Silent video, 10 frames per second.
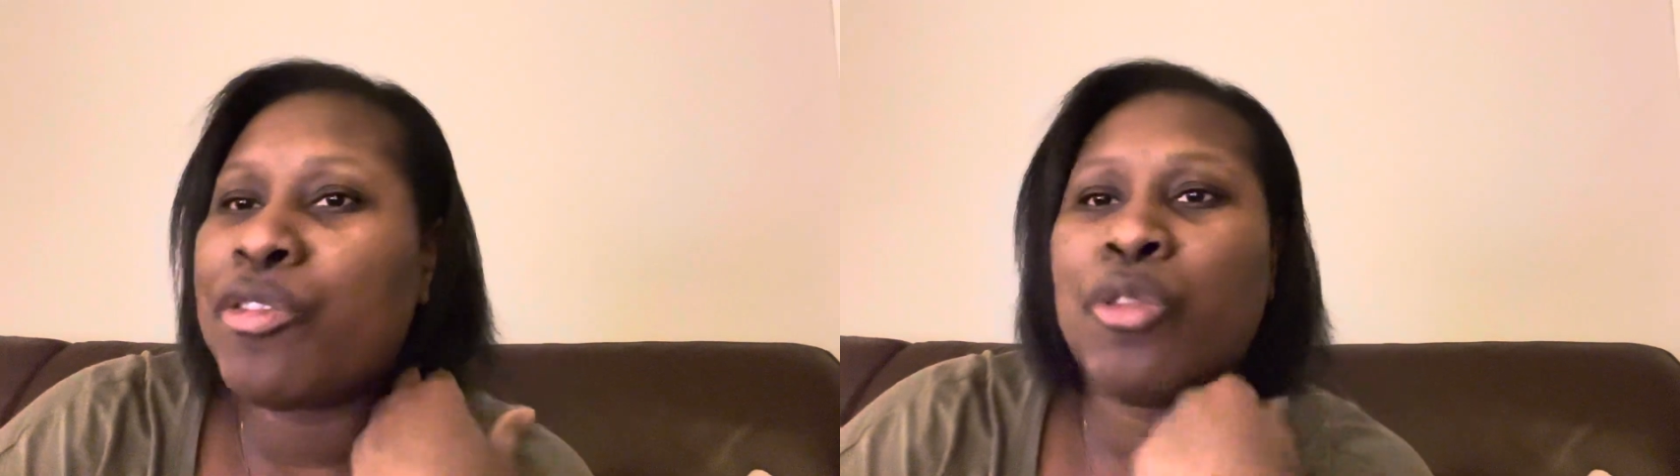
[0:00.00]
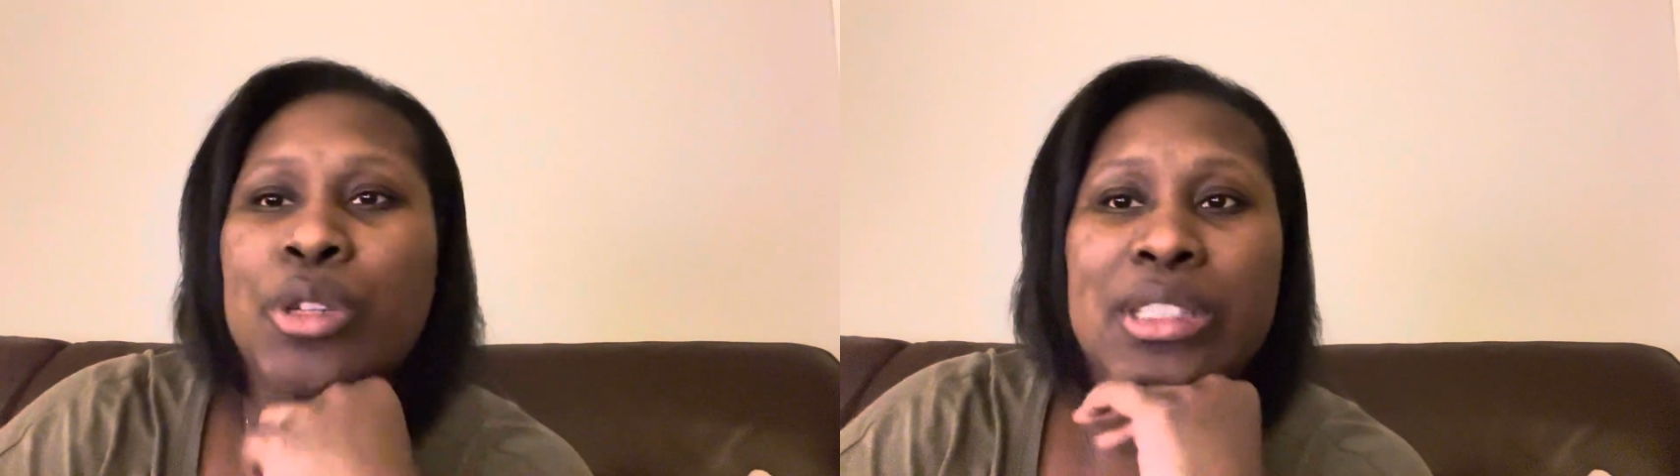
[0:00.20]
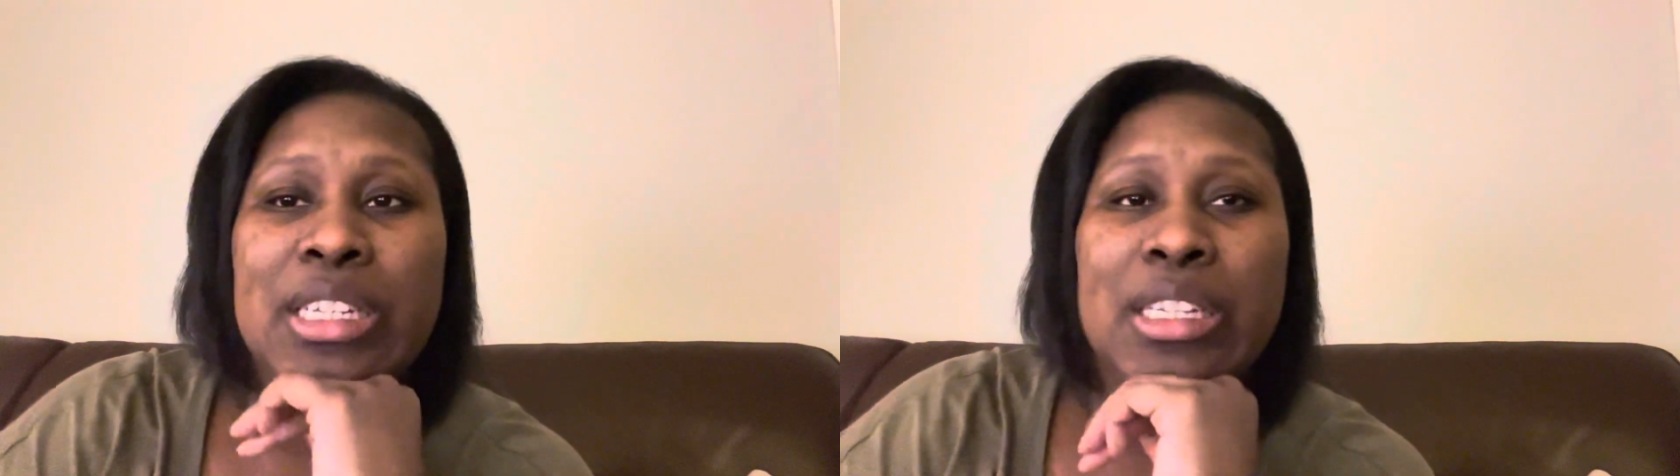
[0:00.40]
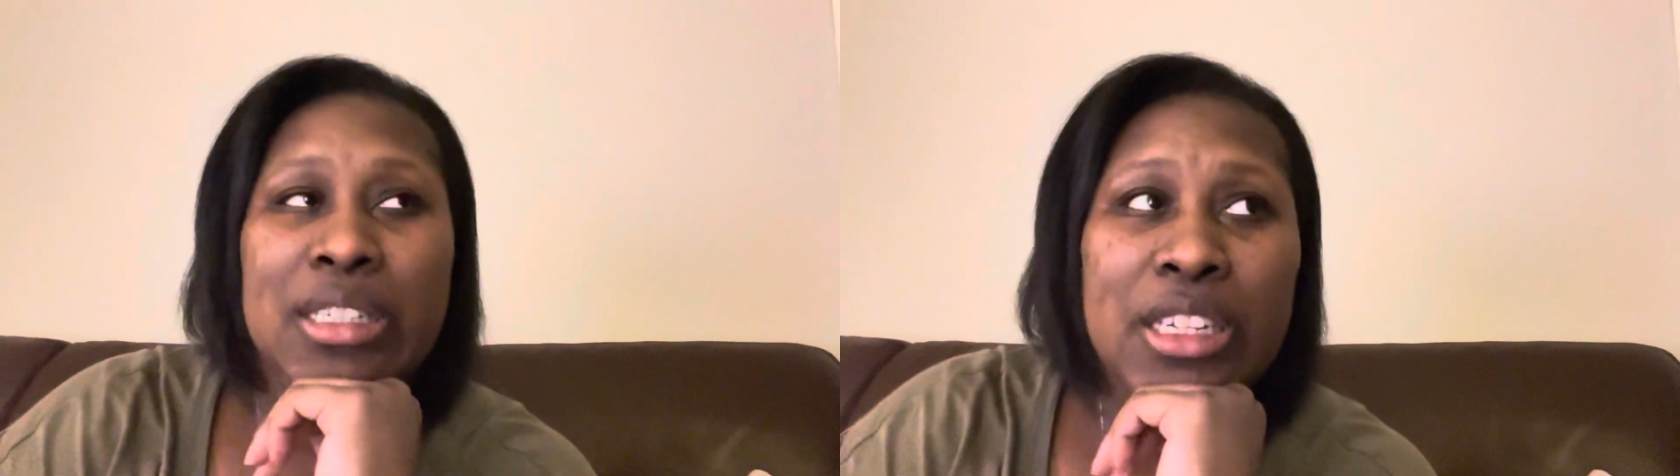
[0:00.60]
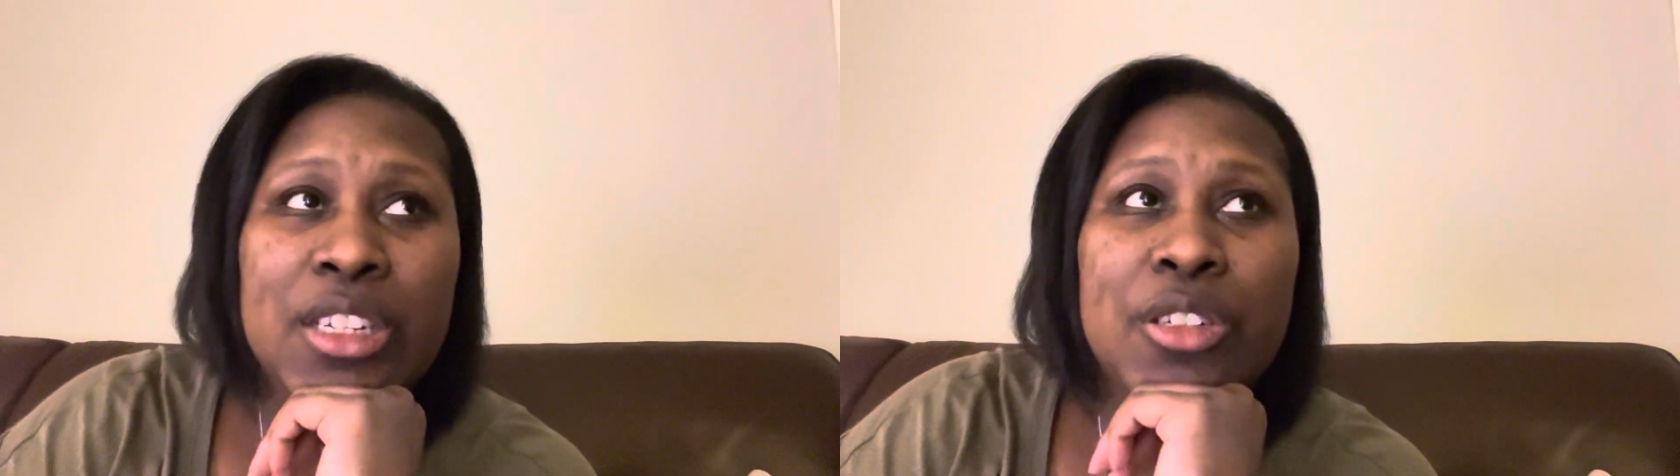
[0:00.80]
14
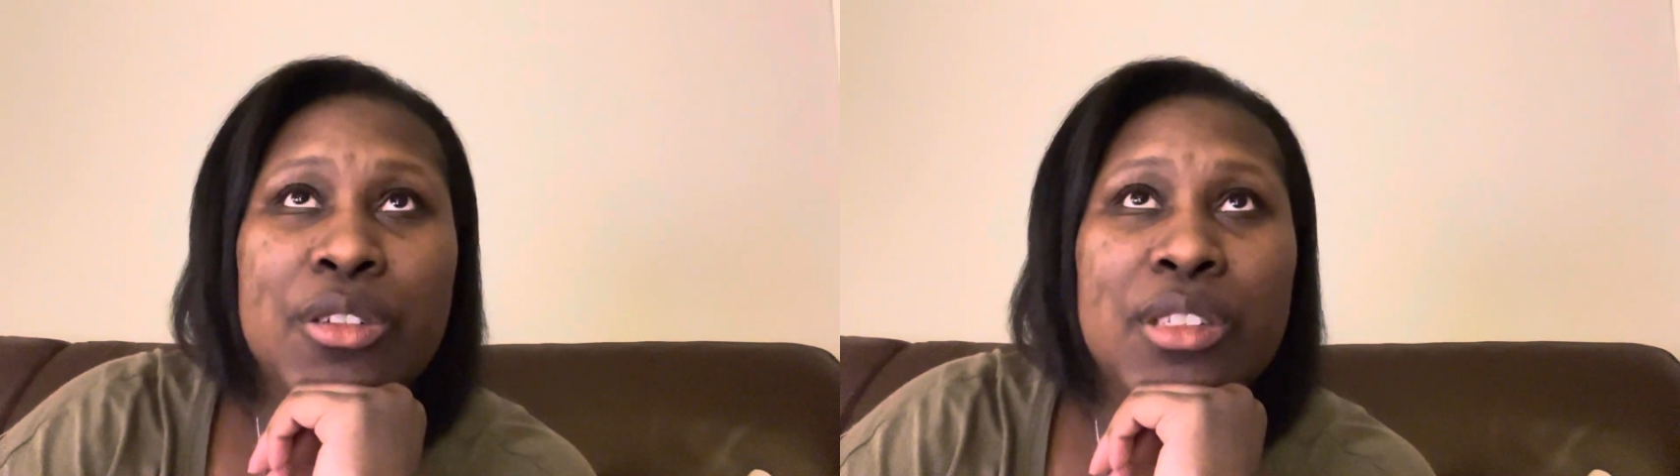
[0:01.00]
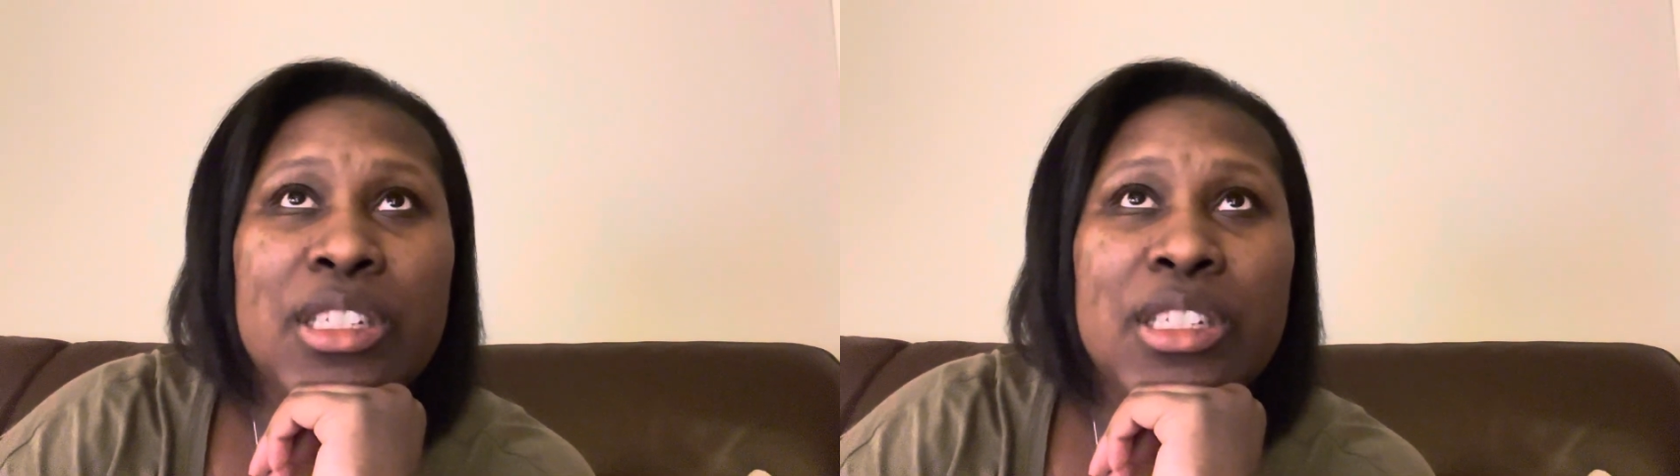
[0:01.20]
years,